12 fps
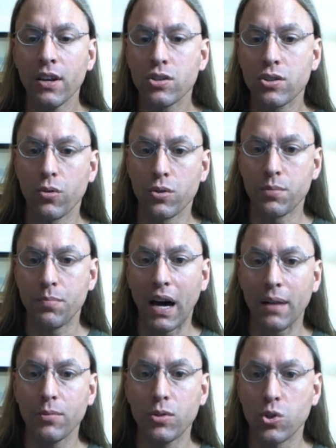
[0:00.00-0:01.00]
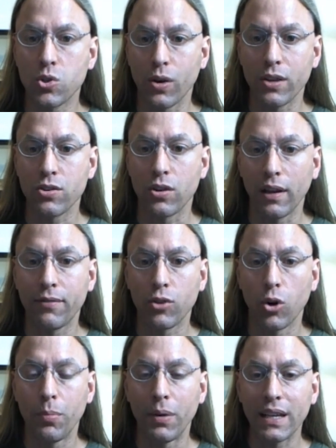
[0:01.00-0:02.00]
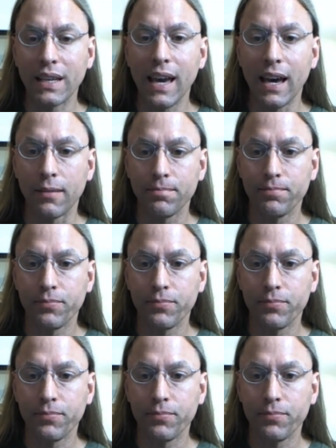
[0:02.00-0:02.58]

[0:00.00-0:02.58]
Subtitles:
so those bottom 2 strings are left open again.